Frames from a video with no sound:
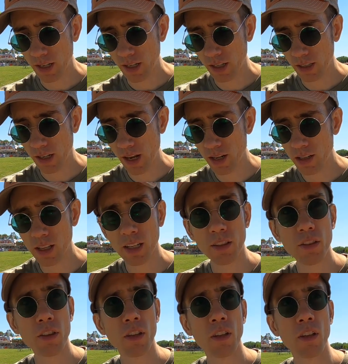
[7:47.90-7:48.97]
I kind of like
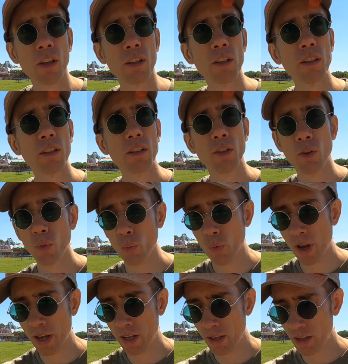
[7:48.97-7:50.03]
the
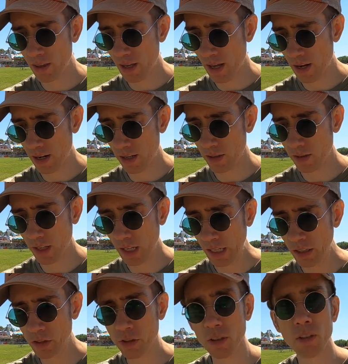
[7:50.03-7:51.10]
way that the
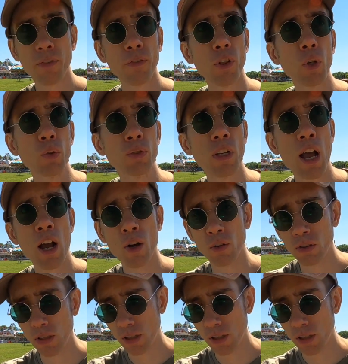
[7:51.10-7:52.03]
ink just flows out.